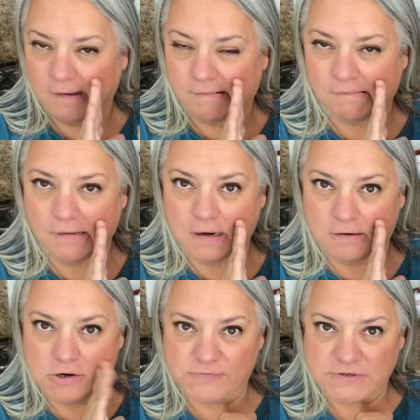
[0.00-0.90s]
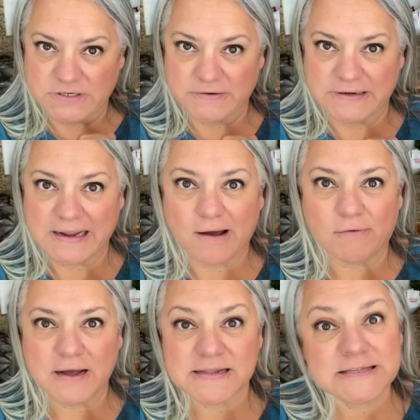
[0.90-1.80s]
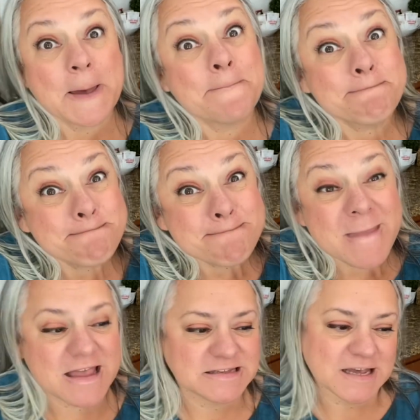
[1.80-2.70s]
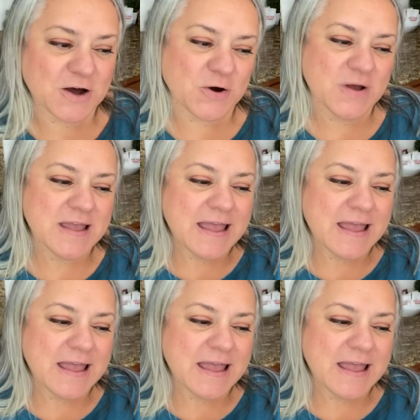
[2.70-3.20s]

we don't overdo it at once. So